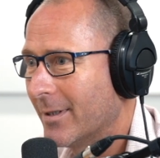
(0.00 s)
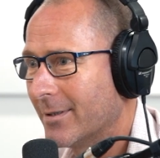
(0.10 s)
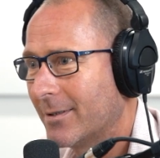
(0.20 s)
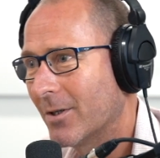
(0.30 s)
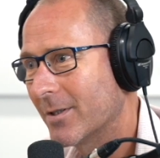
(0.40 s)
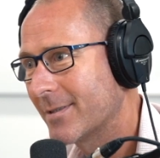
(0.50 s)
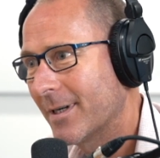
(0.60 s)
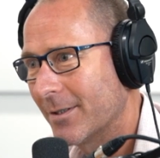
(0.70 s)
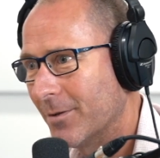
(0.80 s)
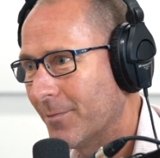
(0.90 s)
go, God, I
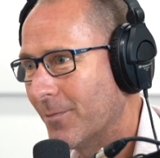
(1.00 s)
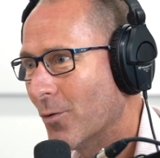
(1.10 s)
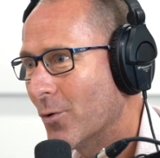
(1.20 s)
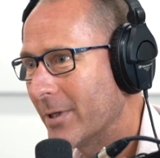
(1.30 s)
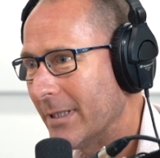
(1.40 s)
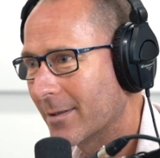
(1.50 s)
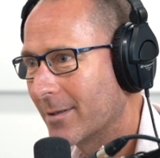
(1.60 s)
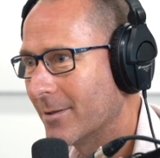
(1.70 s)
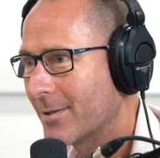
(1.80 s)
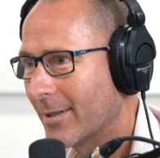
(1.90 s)
started at 40, I
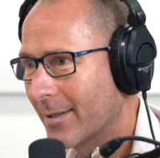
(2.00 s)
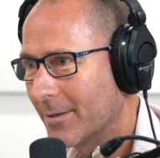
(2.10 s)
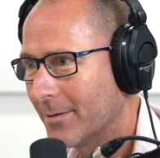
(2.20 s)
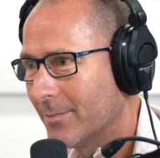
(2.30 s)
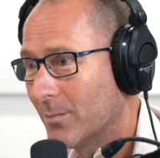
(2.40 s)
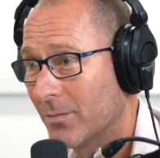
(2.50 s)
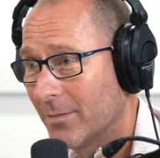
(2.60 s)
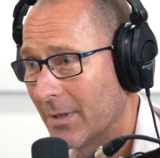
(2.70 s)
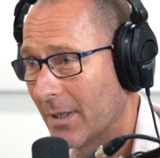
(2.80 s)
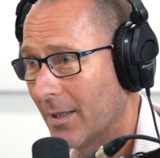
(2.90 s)
could have started at
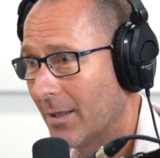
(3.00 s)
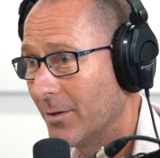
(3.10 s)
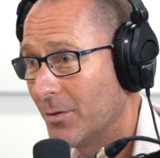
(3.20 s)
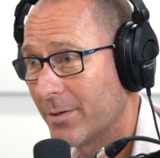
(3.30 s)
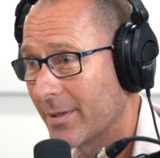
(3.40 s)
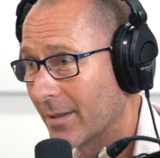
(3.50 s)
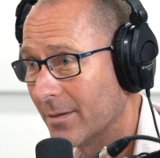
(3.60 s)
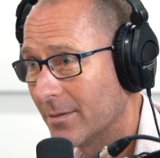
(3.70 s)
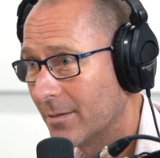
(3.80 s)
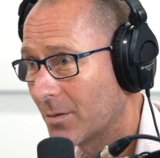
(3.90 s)
uh, you started
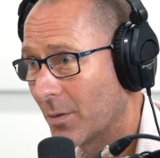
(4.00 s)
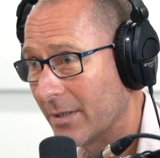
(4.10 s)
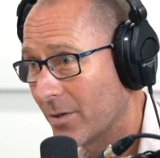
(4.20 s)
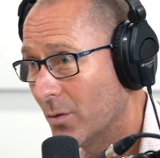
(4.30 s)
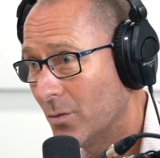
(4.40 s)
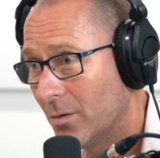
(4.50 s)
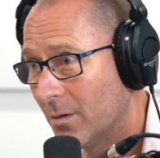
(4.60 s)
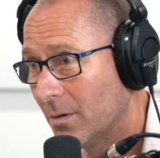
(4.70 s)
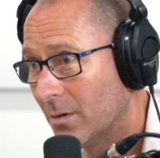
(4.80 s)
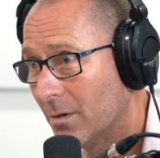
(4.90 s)
at 22. Yeah,
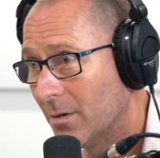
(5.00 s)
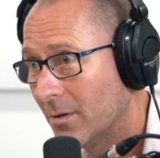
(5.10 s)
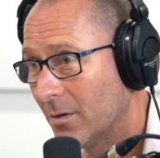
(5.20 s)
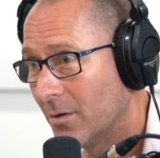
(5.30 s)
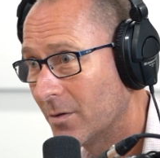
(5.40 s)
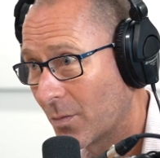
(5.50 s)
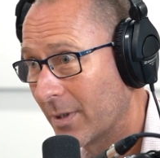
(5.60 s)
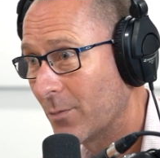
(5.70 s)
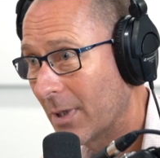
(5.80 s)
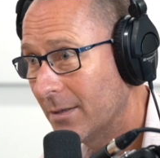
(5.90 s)
yeah, 21. Yeah.
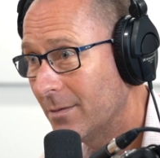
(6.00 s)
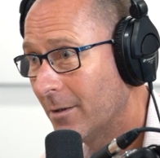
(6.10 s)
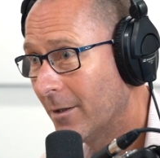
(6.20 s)
21.